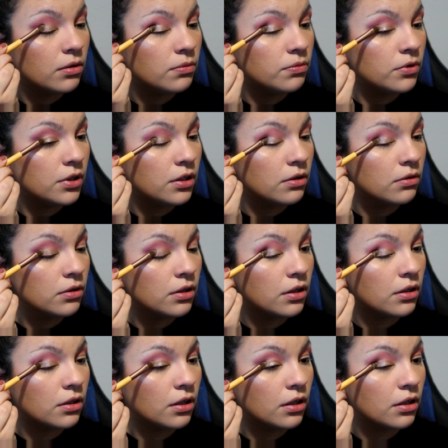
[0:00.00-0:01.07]
Hopefully I don't
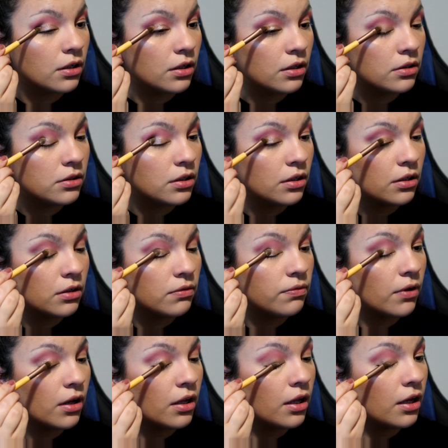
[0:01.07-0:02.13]
get like a ton
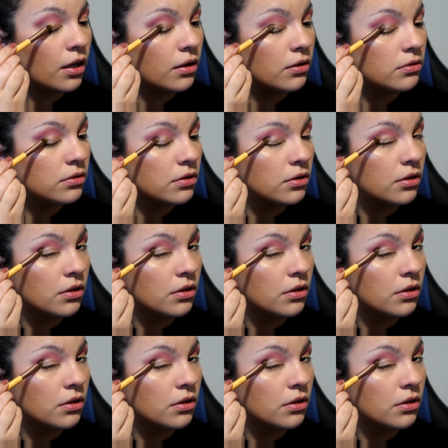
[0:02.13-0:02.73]
of fallout.